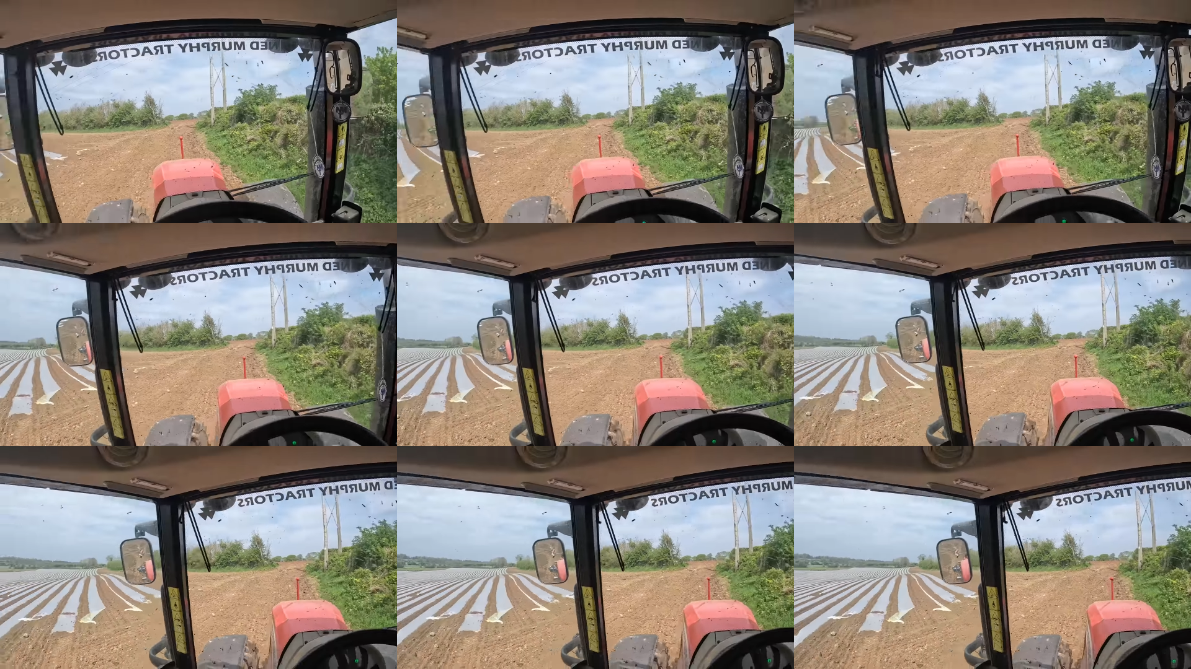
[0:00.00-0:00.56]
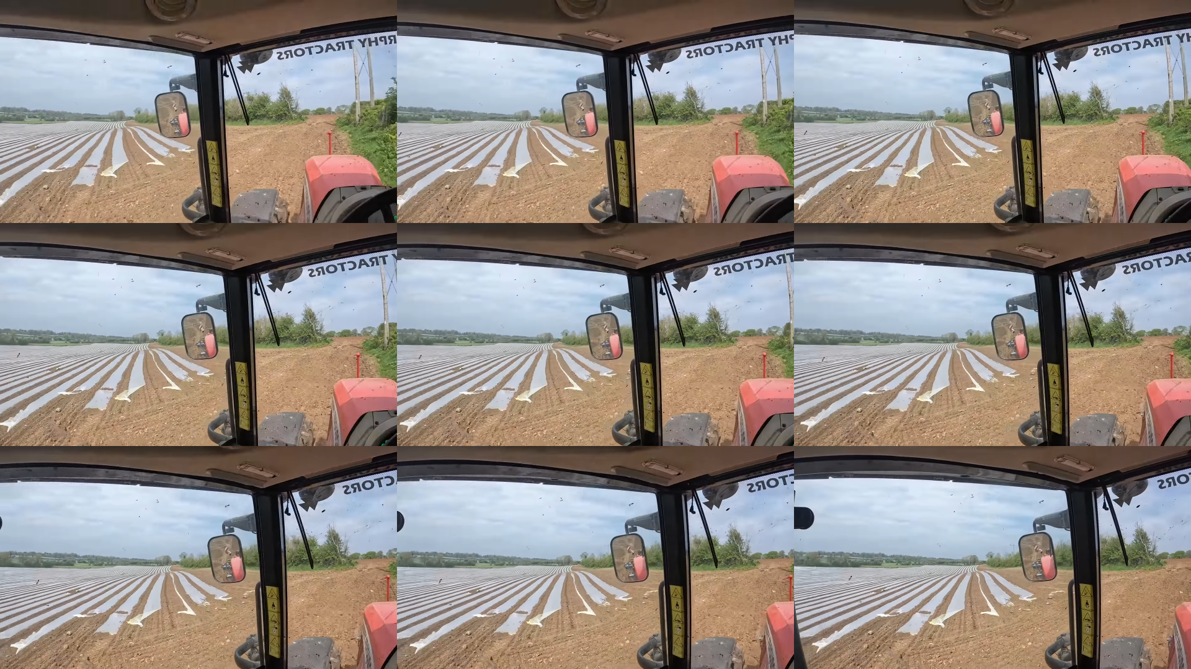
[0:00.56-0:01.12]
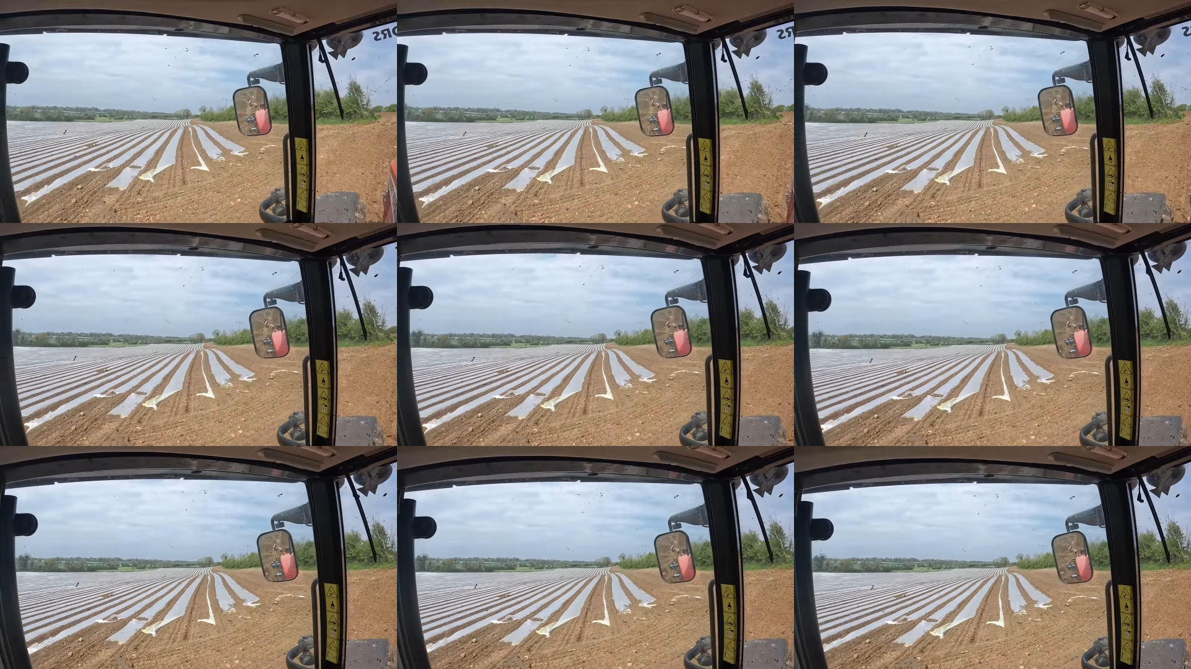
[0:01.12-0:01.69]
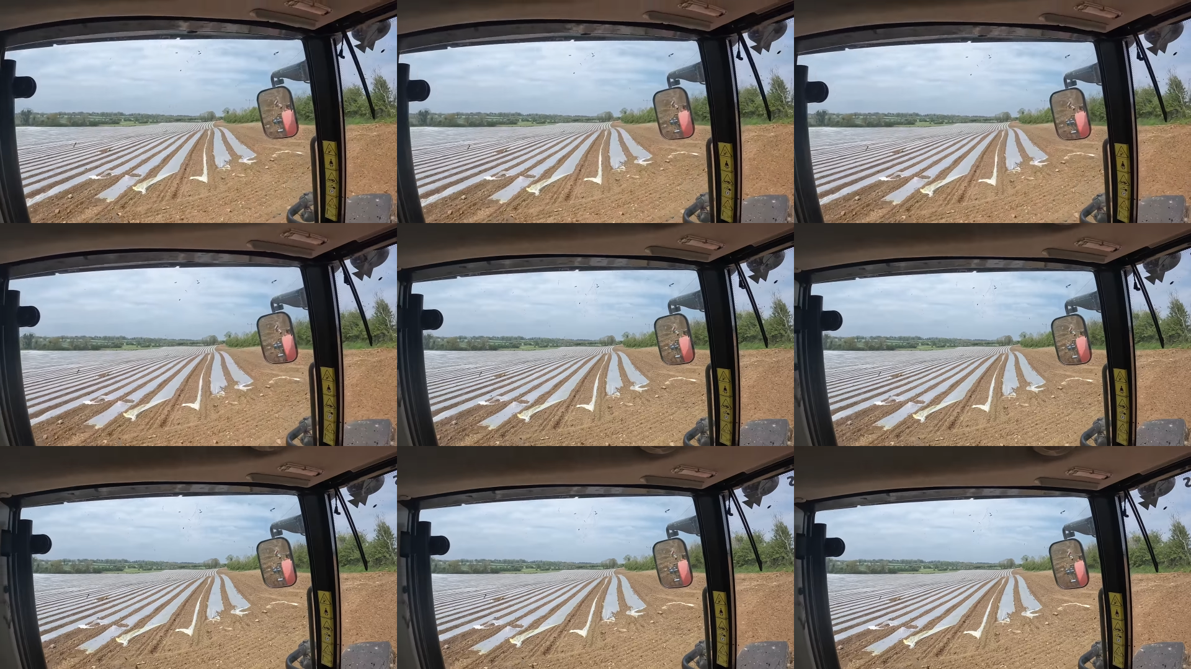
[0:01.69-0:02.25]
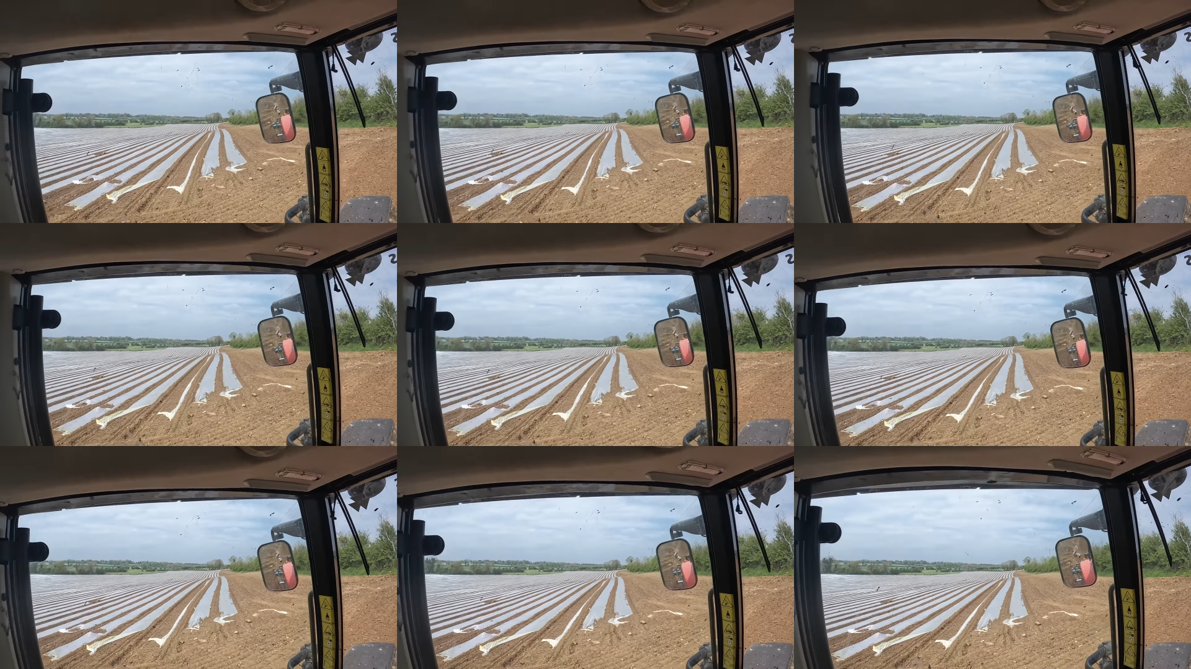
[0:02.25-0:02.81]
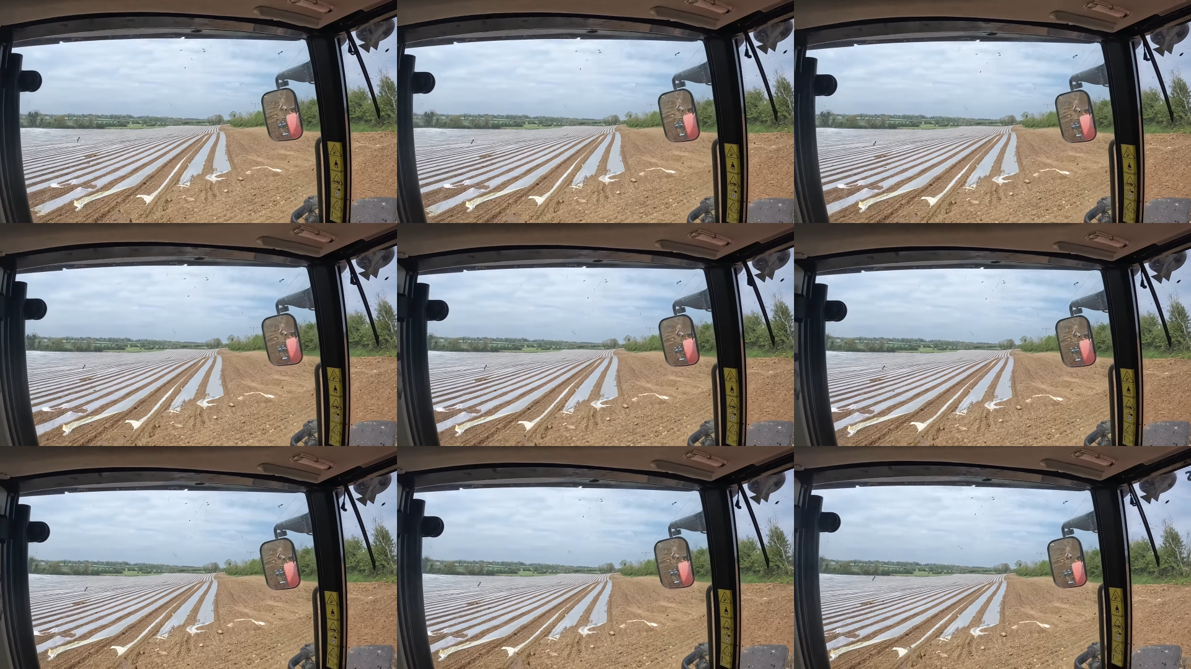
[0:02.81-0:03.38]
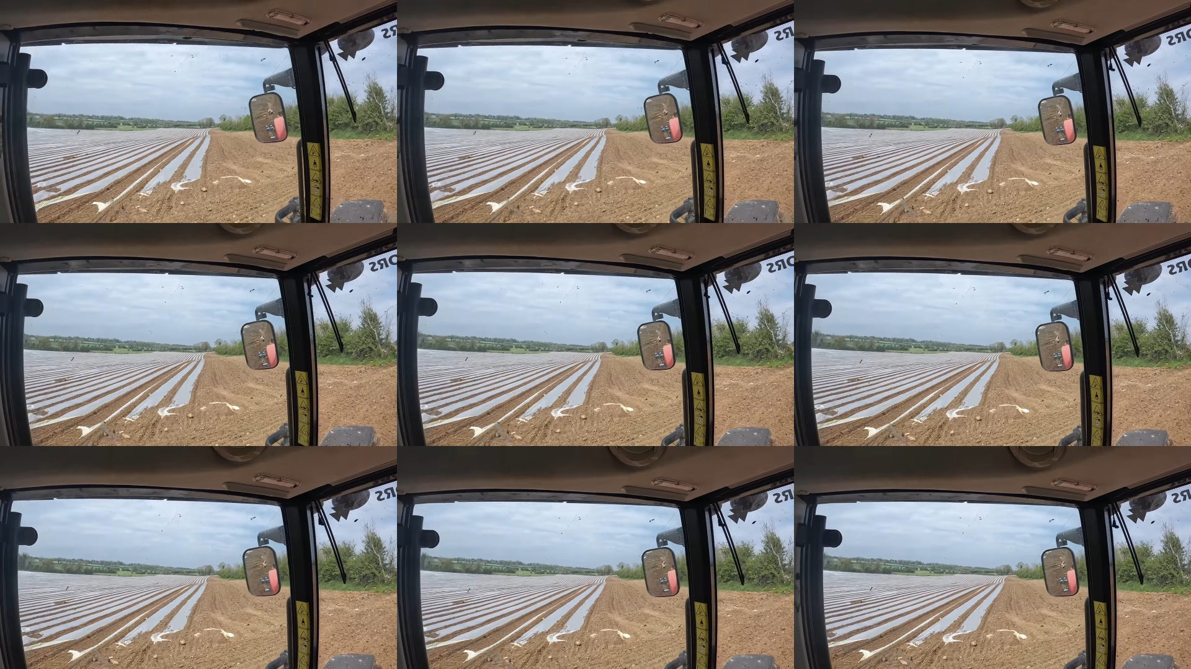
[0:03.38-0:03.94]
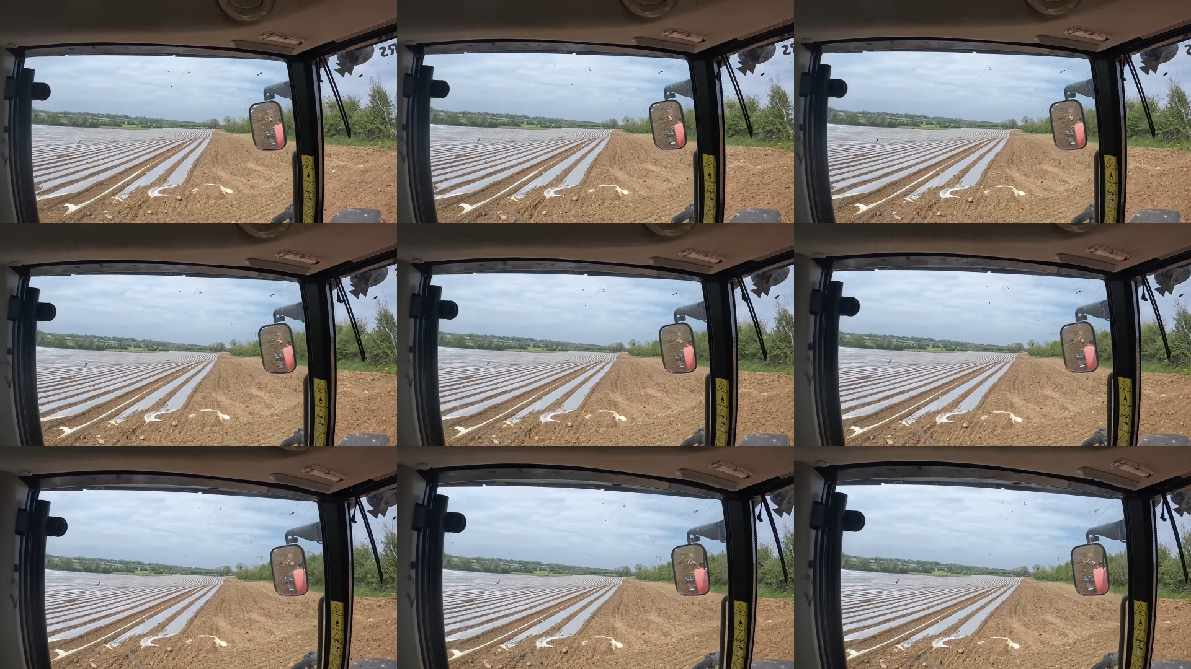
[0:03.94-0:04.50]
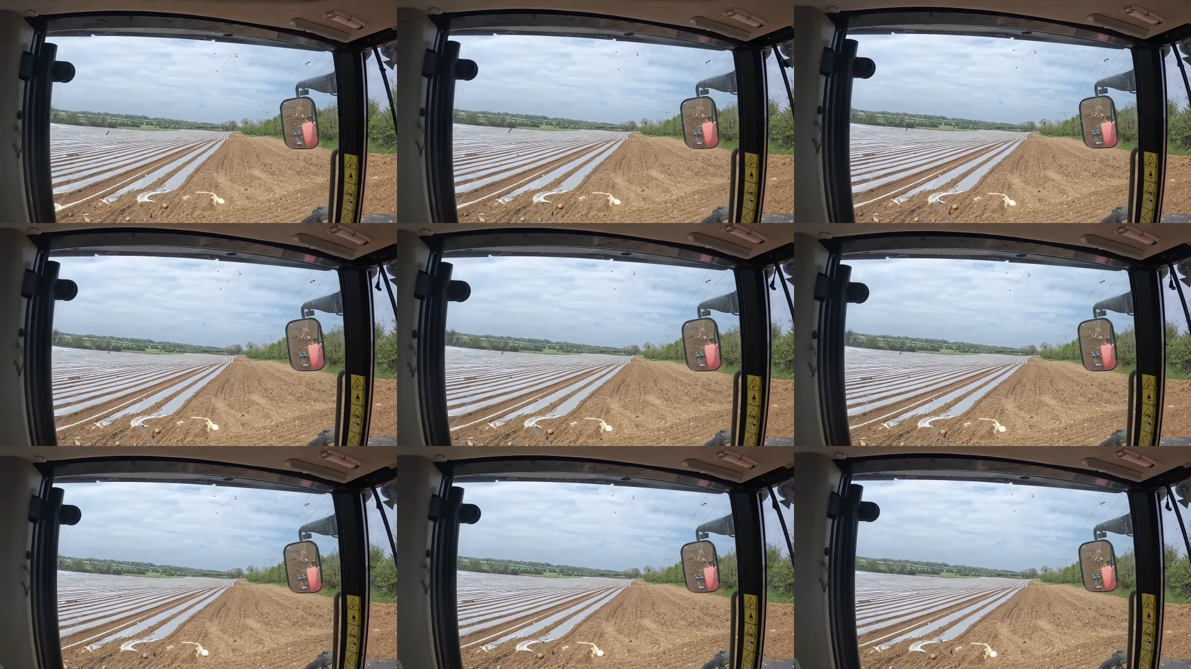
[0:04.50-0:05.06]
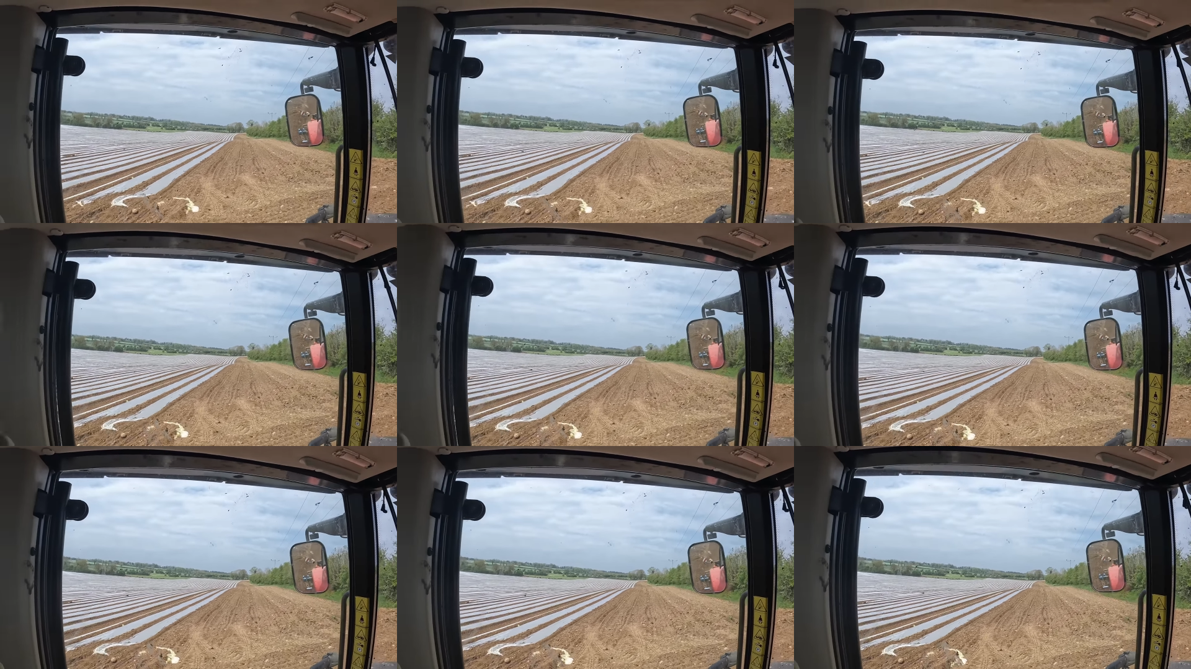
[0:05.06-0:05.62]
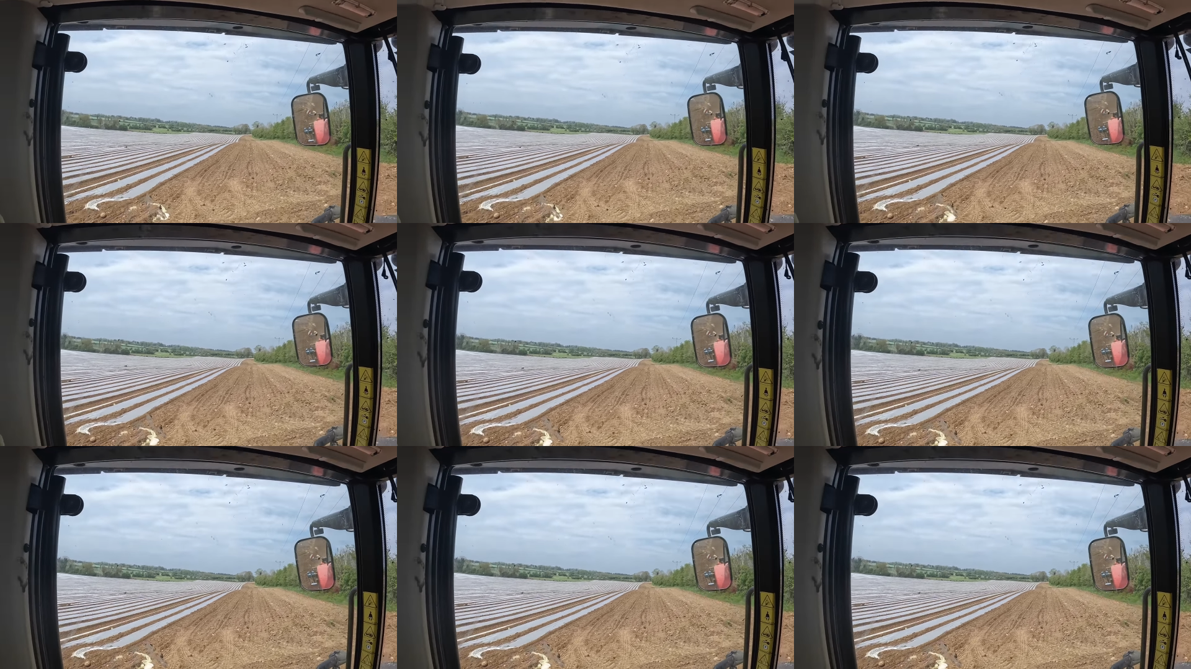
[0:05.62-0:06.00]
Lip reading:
Nobody's mouth can be seen.